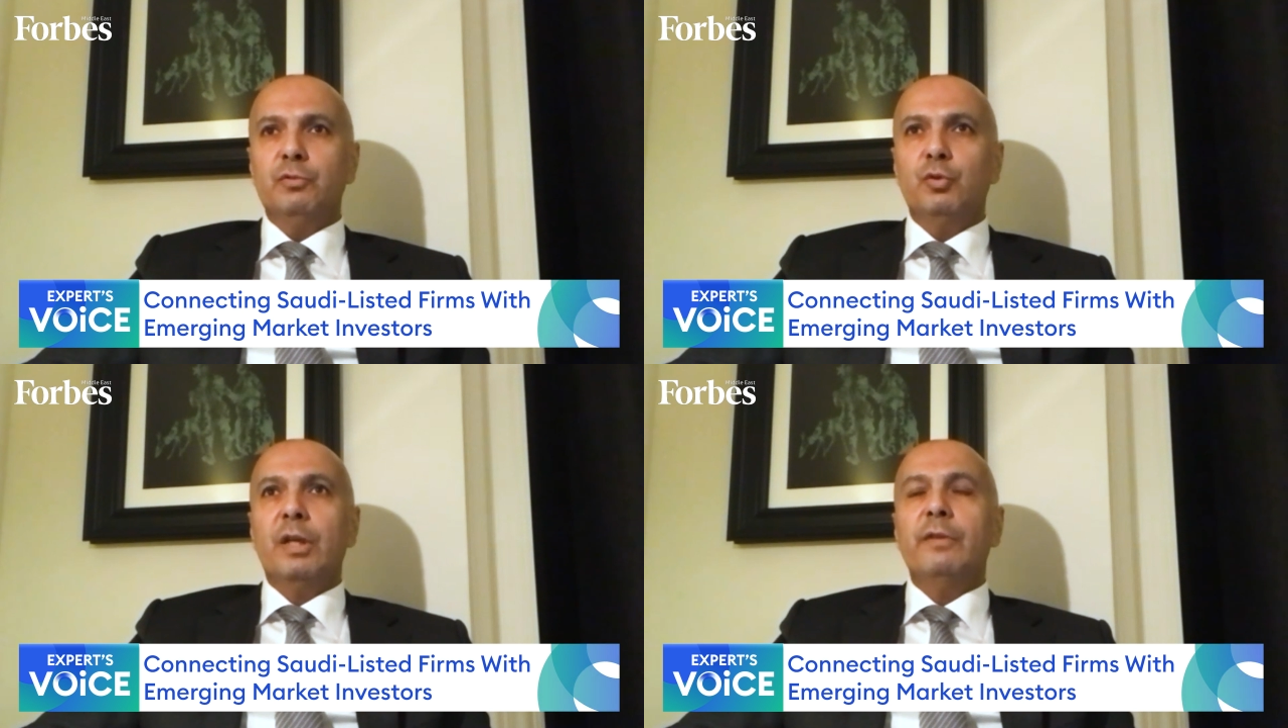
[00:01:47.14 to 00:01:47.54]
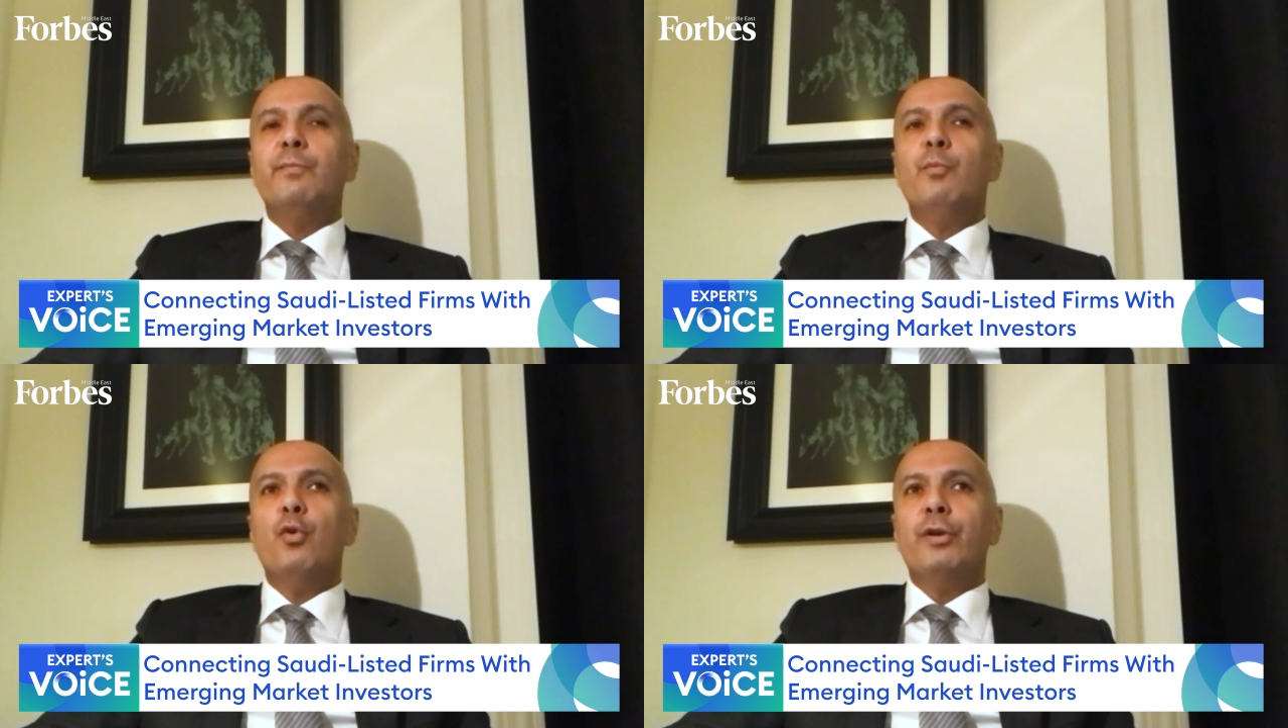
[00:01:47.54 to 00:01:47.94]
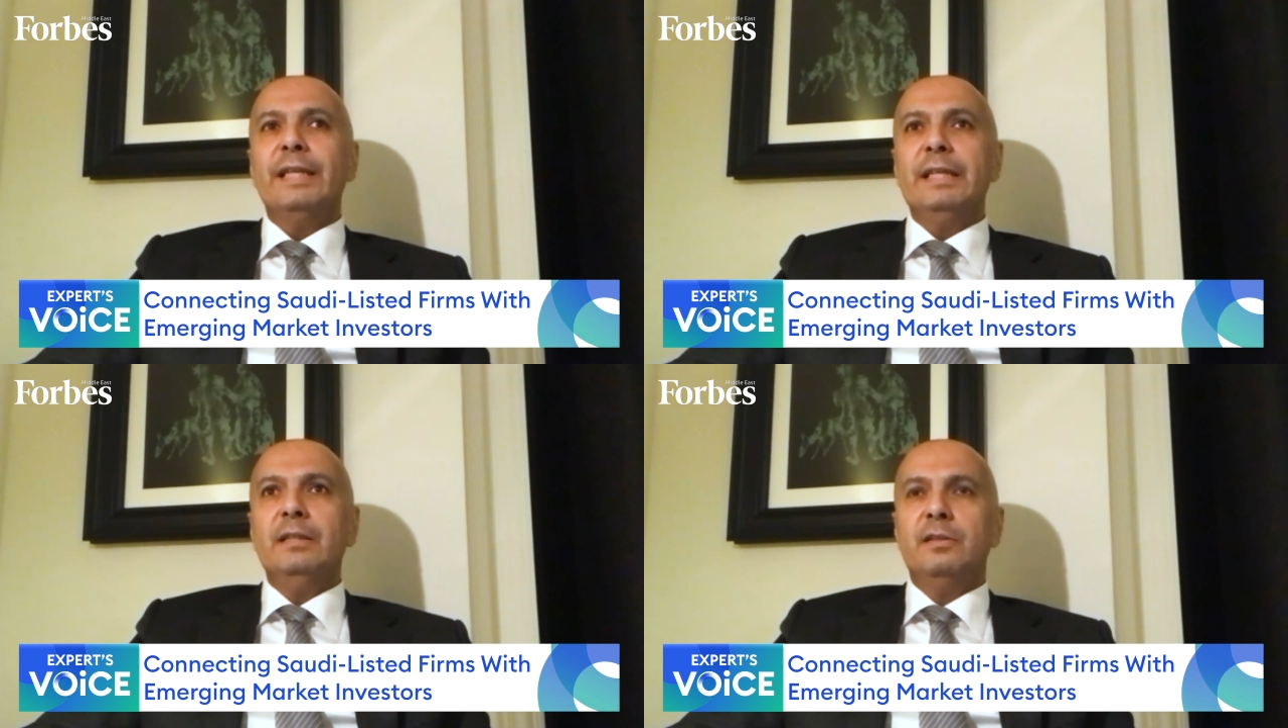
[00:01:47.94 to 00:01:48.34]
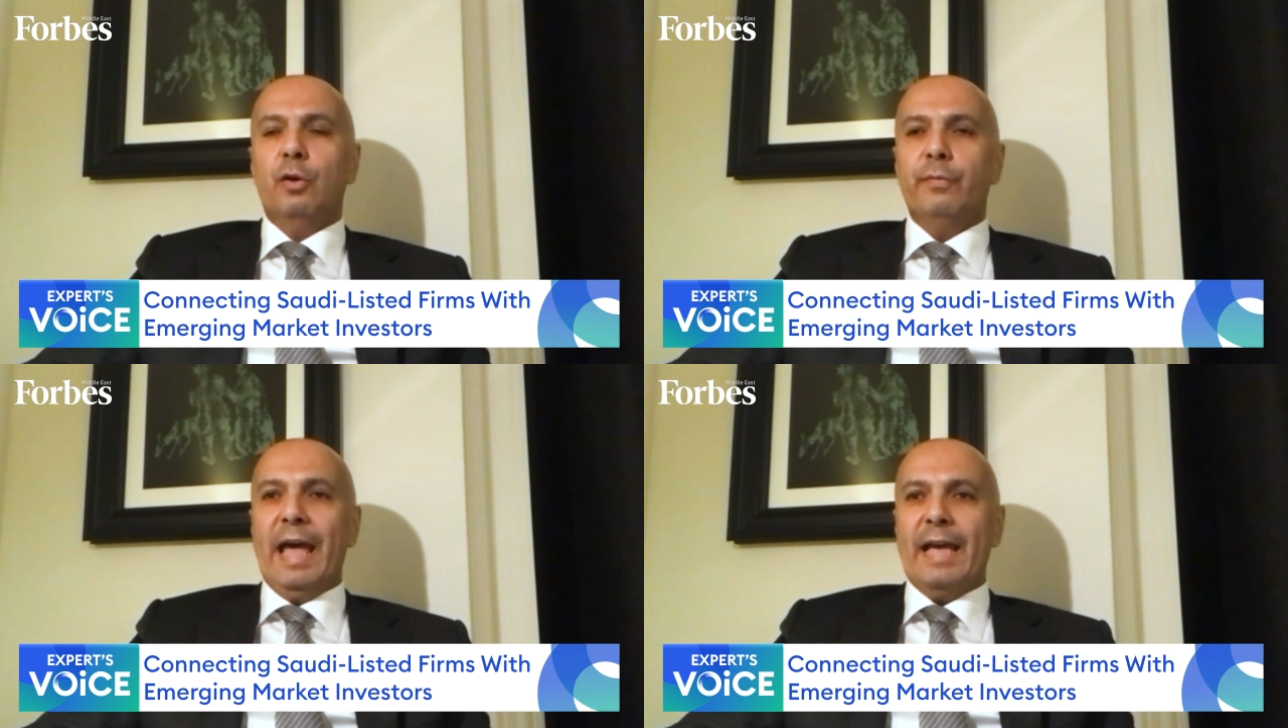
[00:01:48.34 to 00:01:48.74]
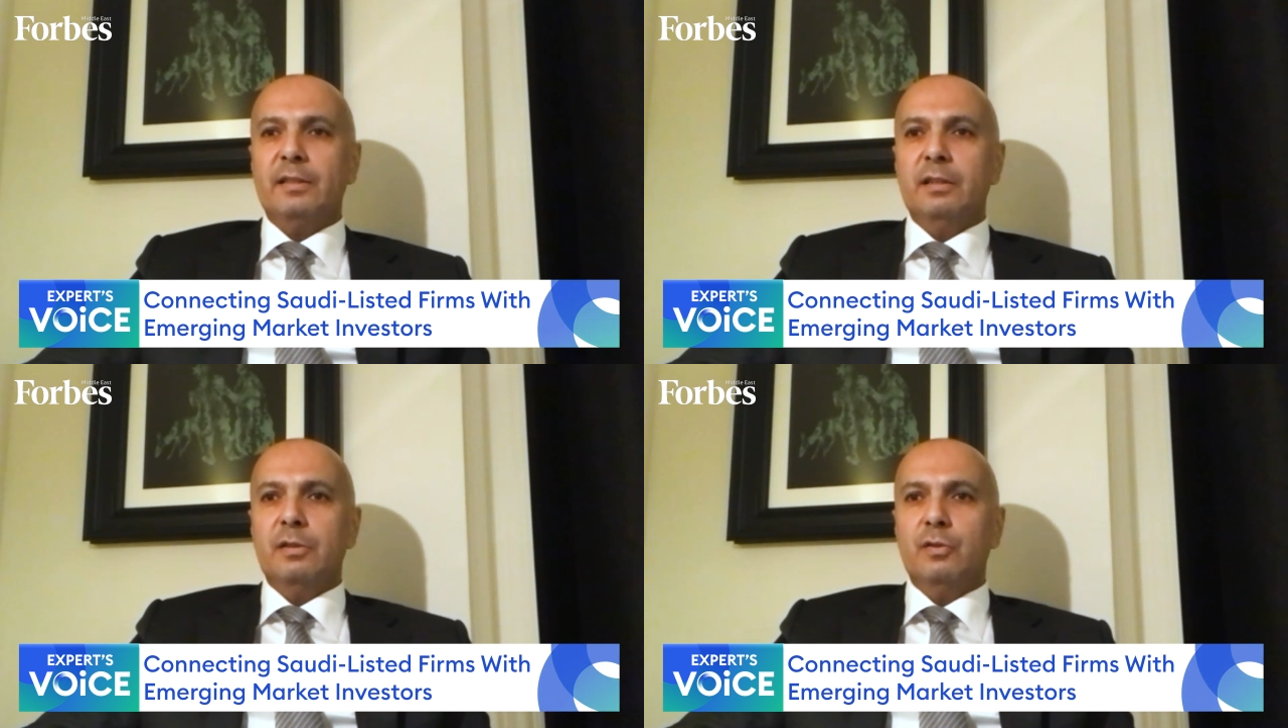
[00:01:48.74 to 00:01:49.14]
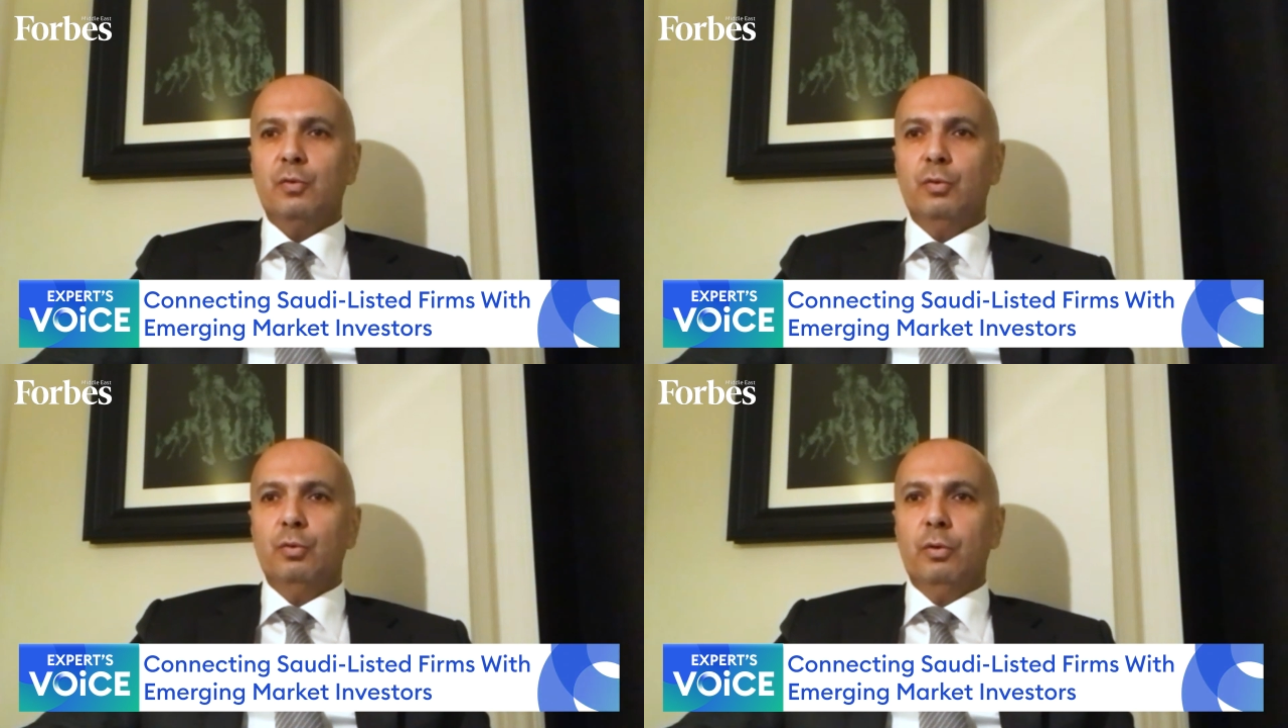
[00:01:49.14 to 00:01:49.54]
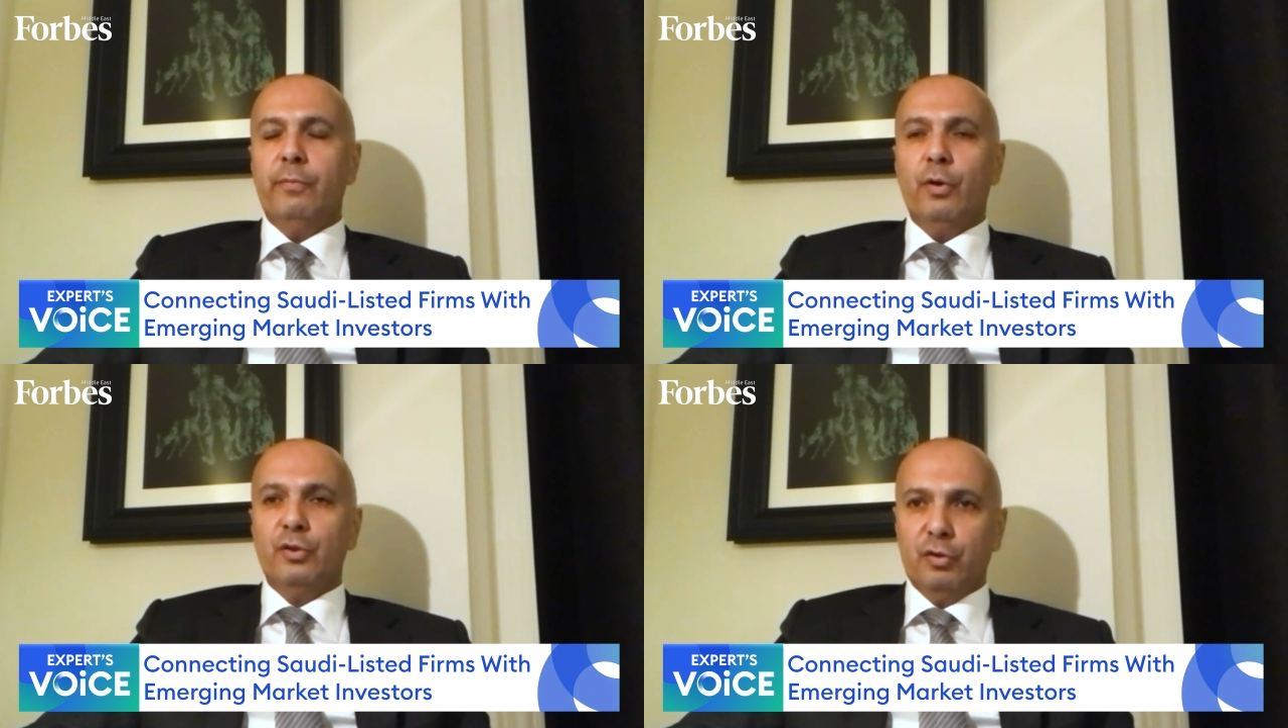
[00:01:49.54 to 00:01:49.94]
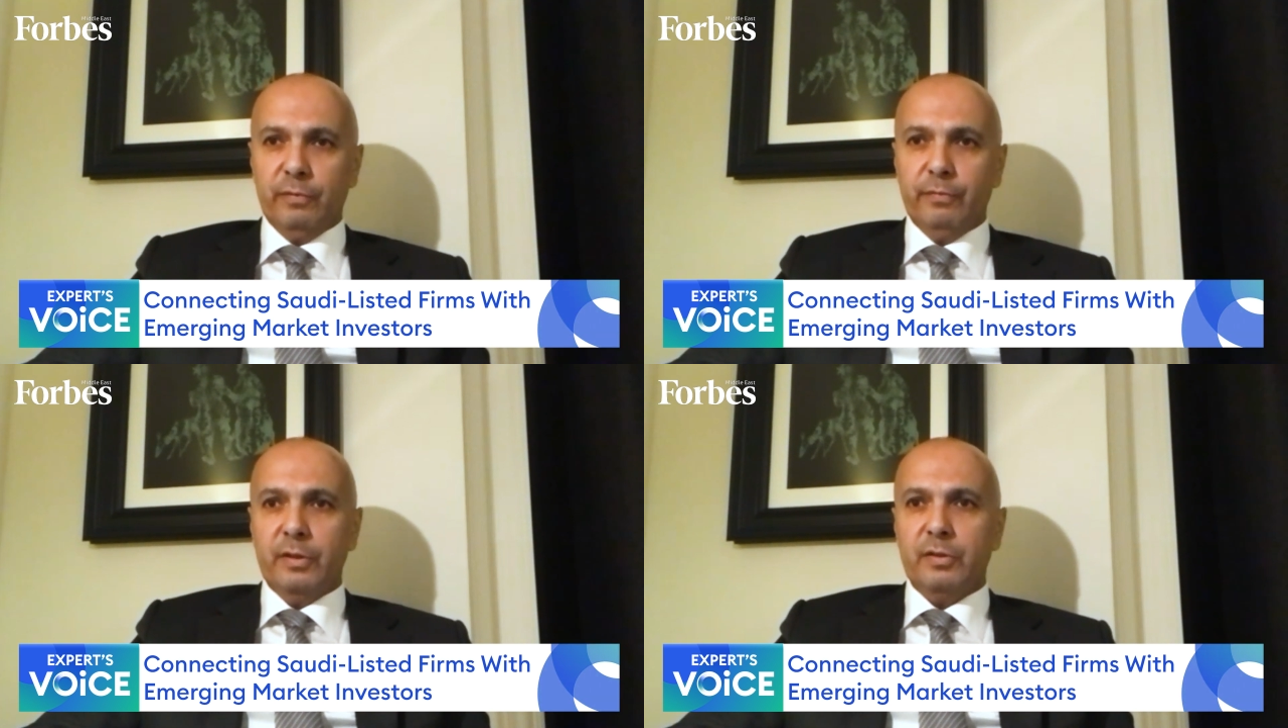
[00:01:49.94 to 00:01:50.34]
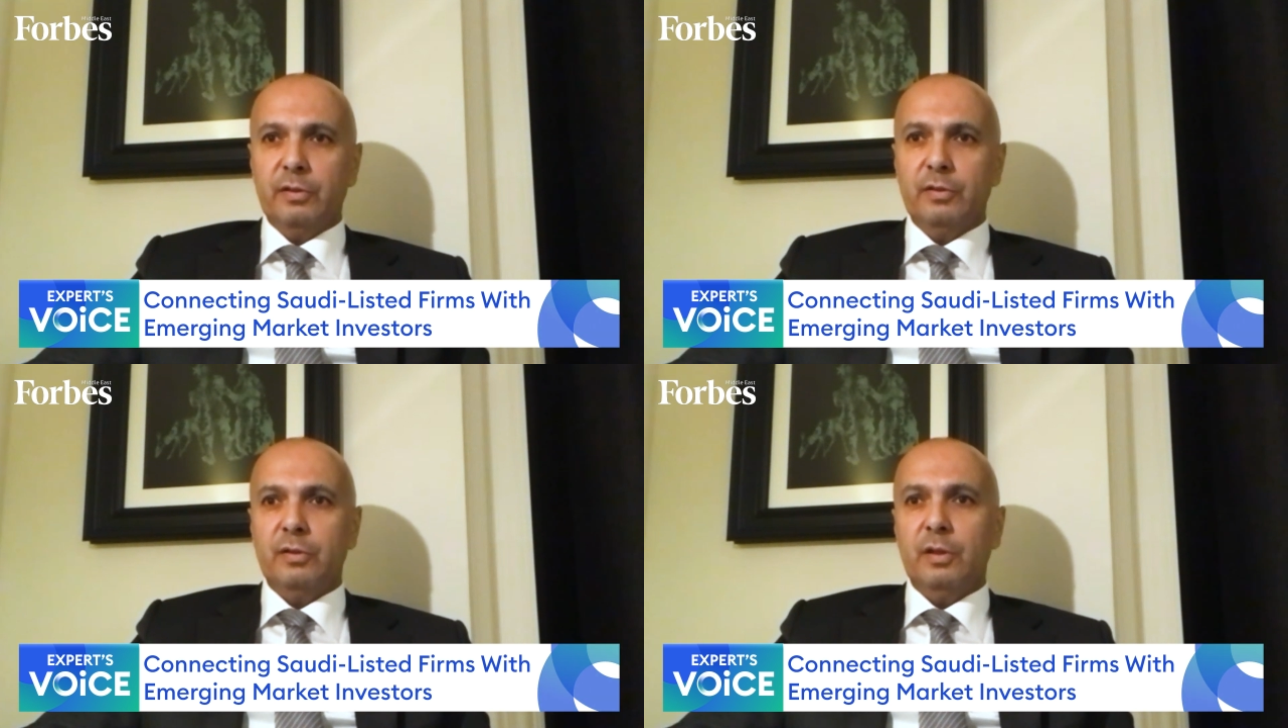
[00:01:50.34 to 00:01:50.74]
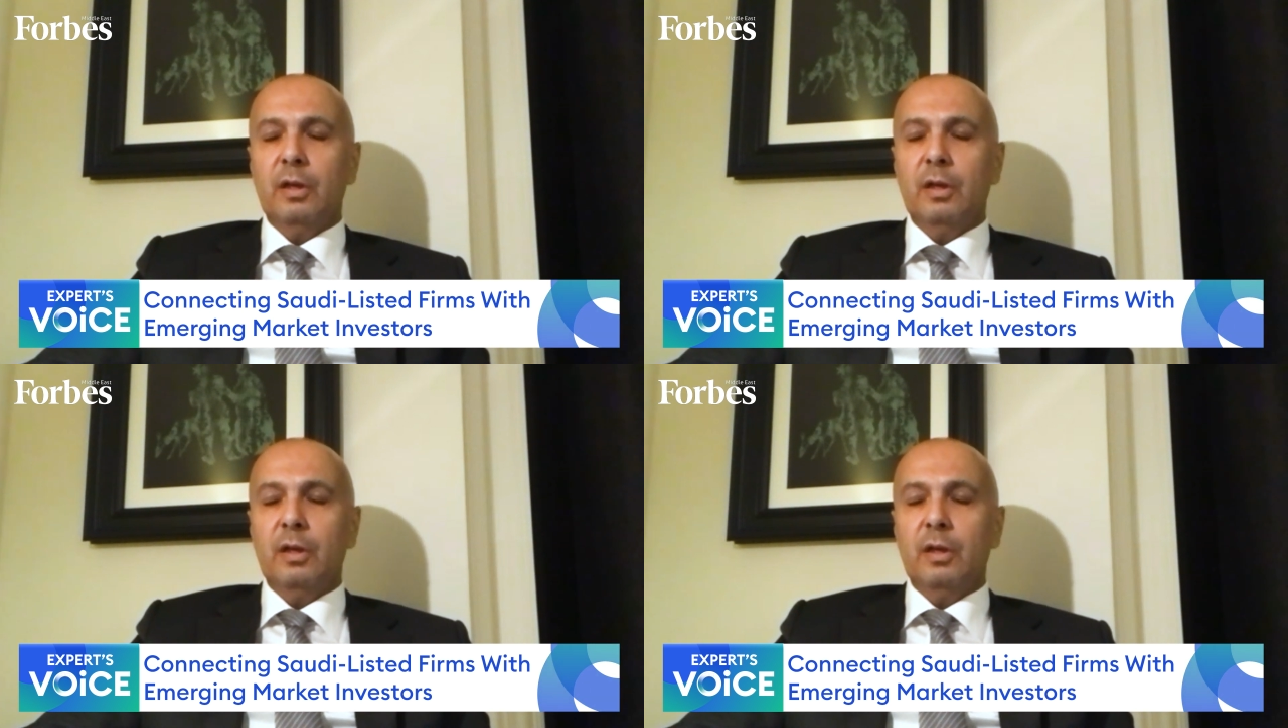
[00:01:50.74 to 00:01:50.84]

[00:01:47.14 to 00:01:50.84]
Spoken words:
give more ease of access to foreign institutional investors